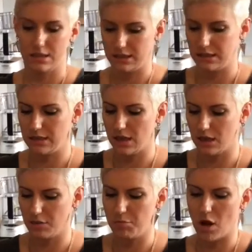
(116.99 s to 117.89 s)
a
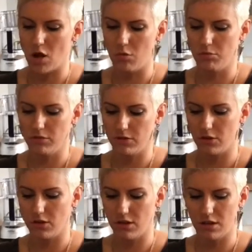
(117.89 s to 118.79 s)
snug
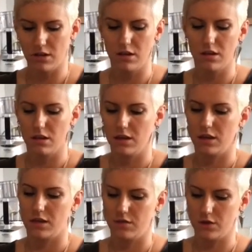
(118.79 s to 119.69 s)
palmful
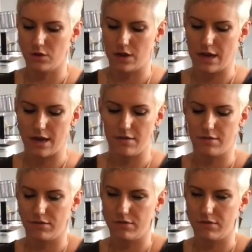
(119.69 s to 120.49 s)
if you don't have